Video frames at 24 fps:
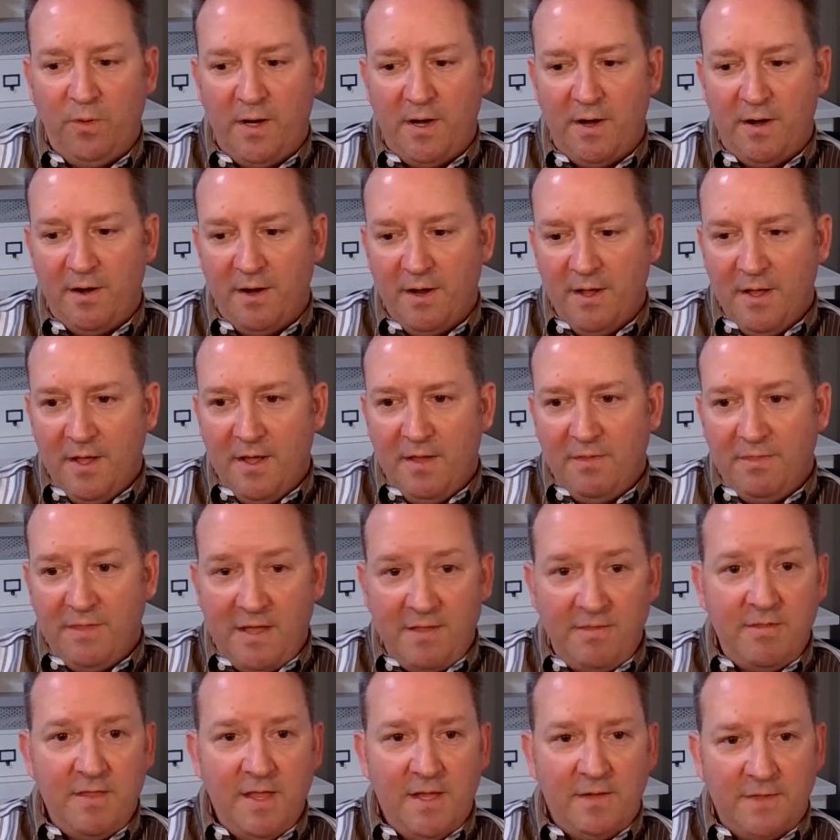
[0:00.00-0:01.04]
where
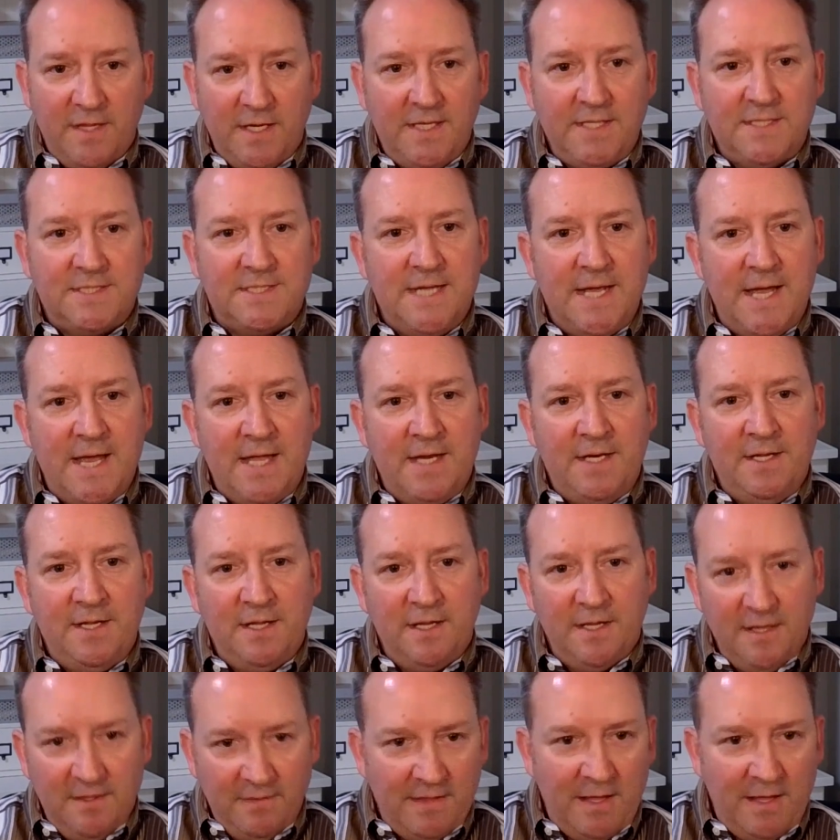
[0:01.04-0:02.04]
they think that he's dead.